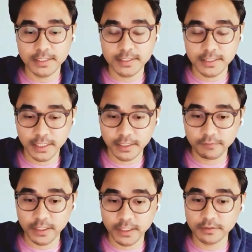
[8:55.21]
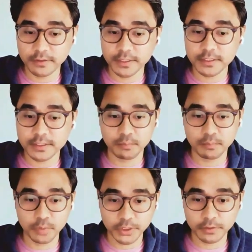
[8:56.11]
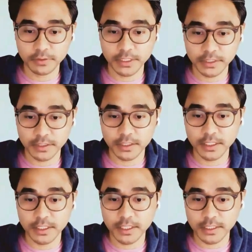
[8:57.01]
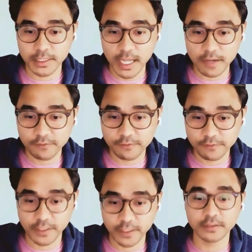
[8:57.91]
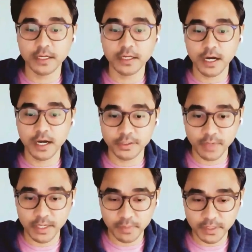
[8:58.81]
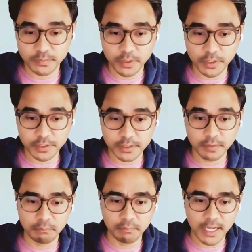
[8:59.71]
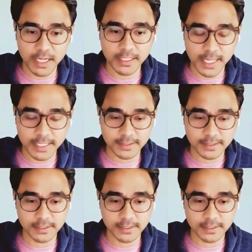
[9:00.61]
Sedative ingredients, particularly in diphenhydramine-based products, may enhance the